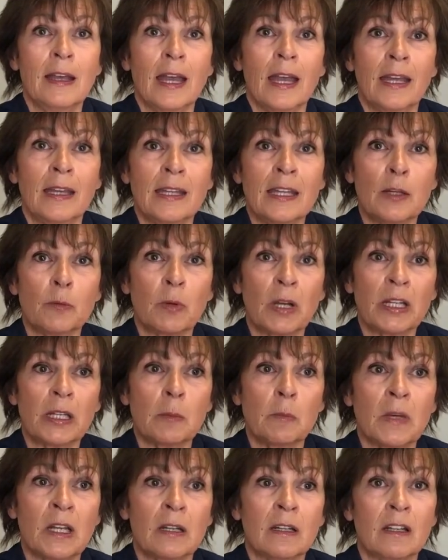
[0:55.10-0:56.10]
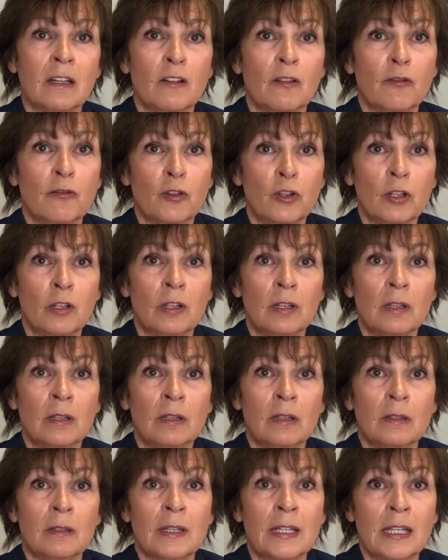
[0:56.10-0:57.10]
And he recommended a full
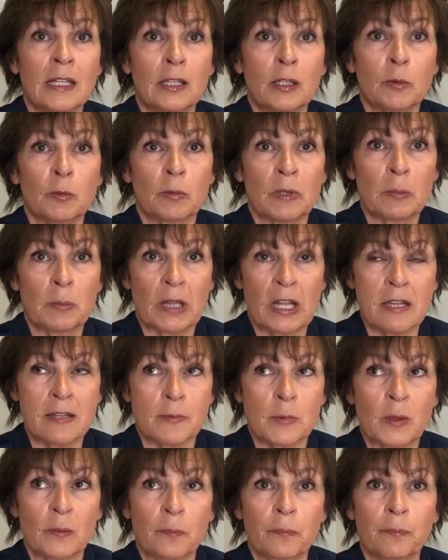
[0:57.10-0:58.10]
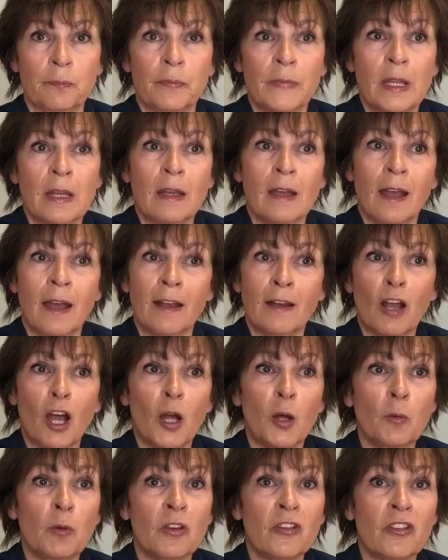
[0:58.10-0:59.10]
knee replacement. And I
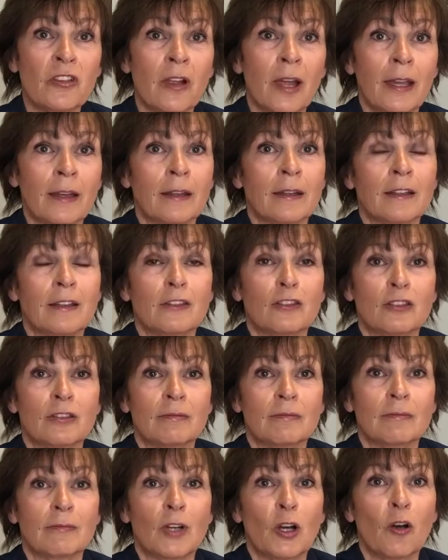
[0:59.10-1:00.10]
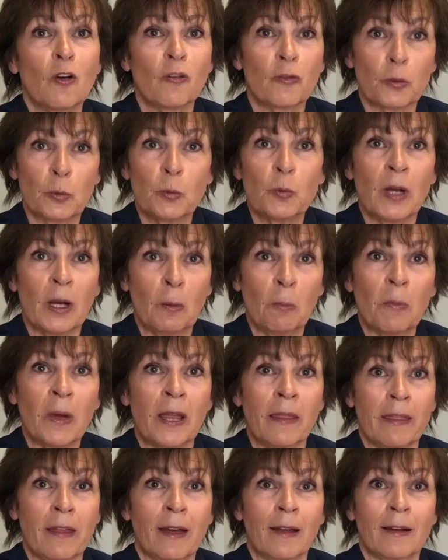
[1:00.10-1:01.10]
was like overwhelmed by
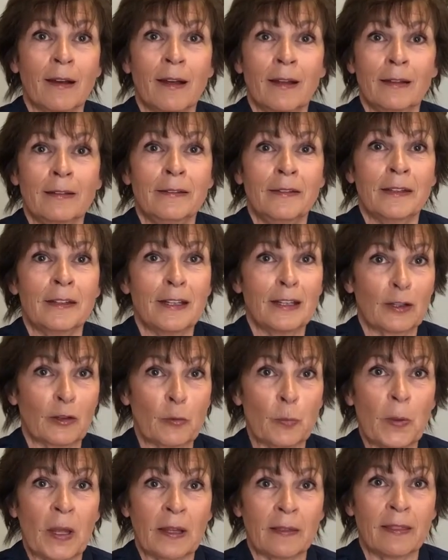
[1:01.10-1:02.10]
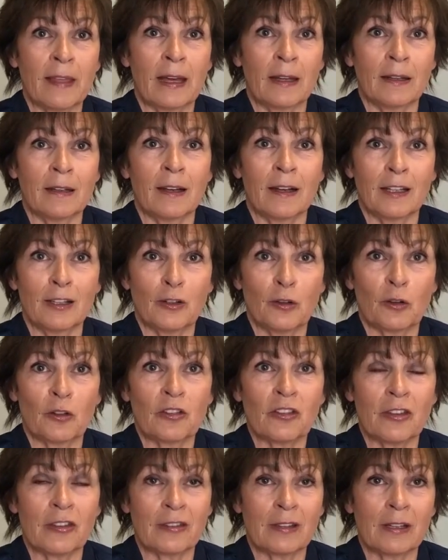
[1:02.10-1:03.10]
that. I didn't expect that
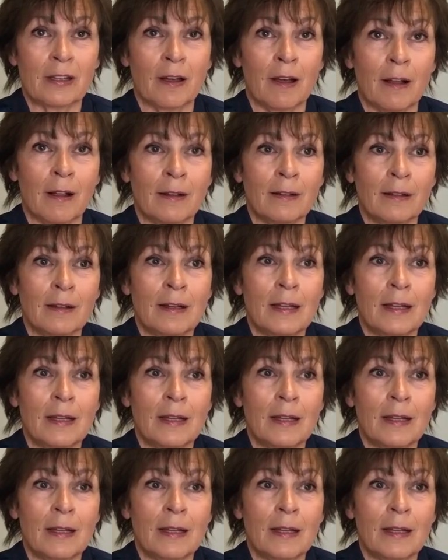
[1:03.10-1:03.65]
diagnosis at all.